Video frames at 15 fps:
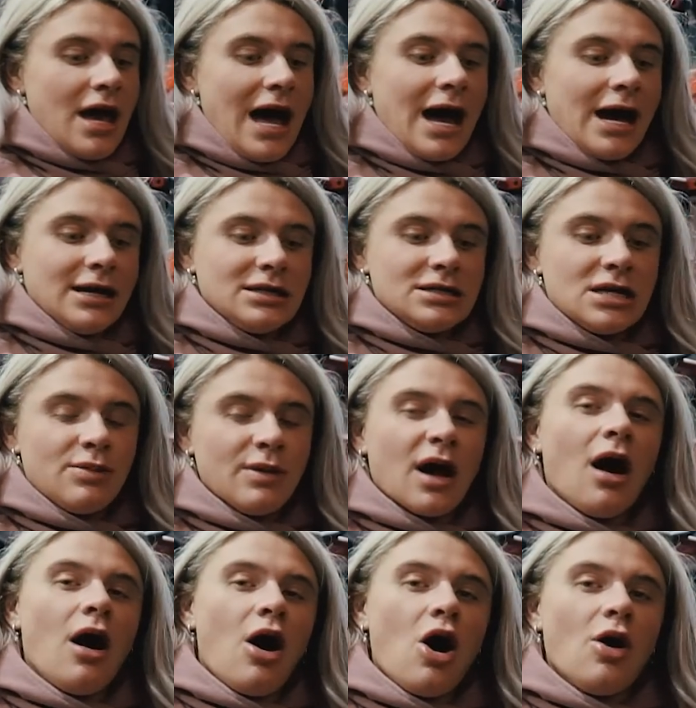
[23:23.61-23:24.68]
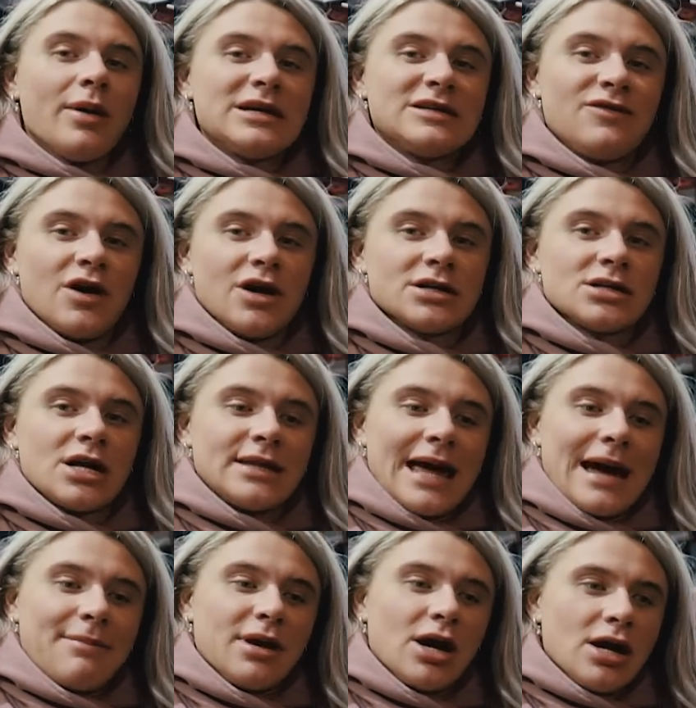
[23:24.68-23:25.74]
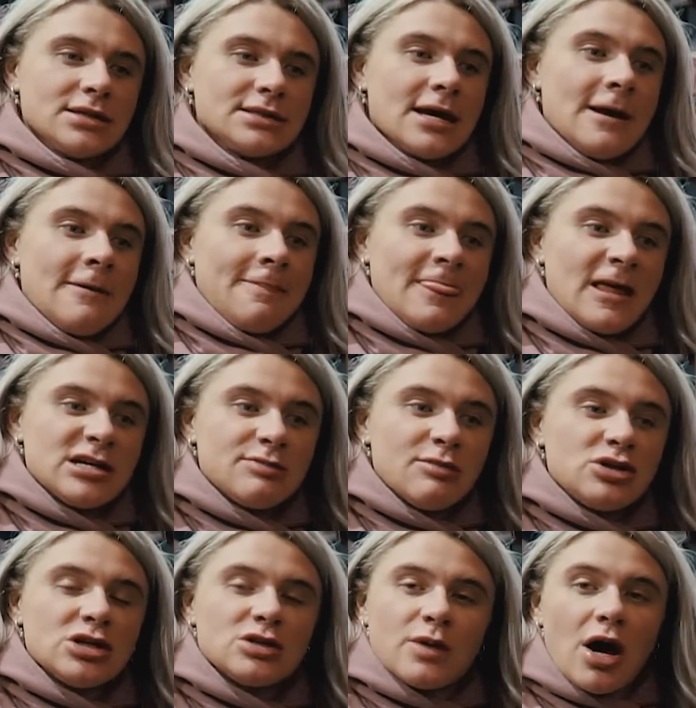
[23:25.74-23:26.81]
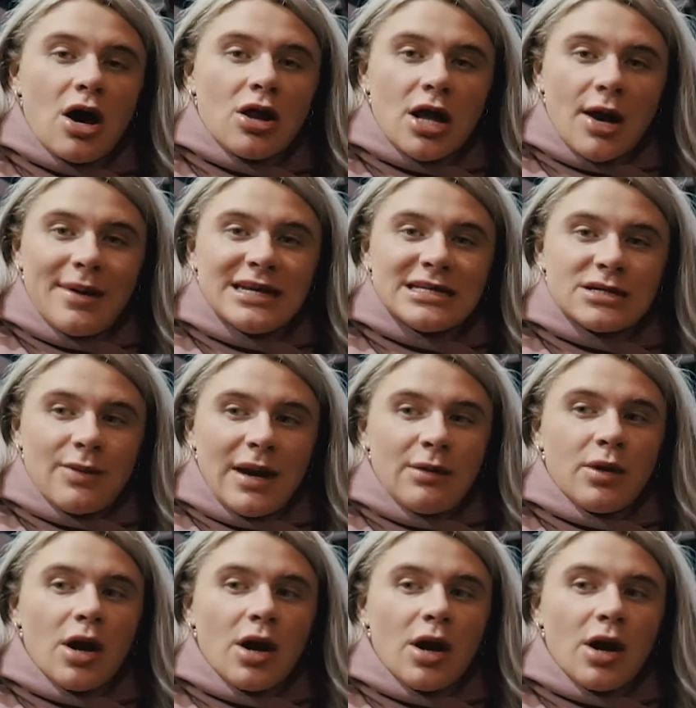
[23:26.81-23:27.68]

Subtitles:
And we can't always focus on that because as much as we all go in to win,